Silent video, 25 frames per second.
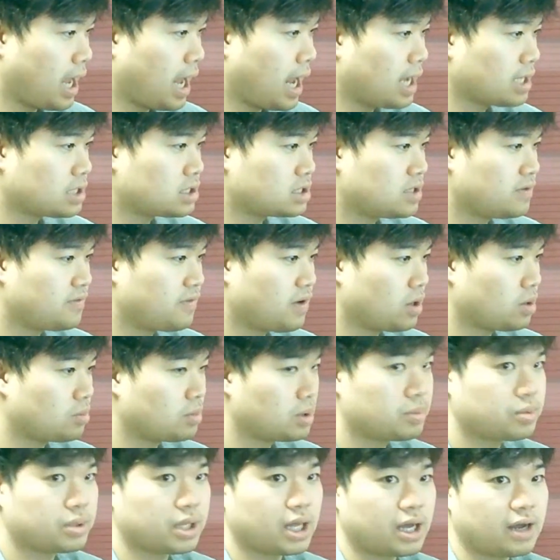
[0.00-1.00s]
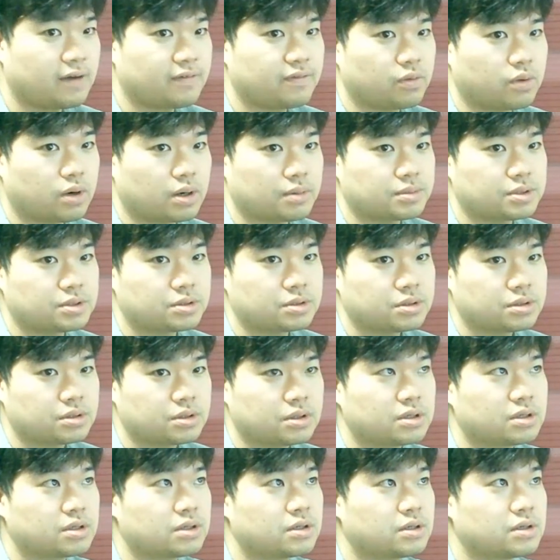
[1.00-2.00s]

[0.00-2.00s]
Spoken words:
and edge development platforms.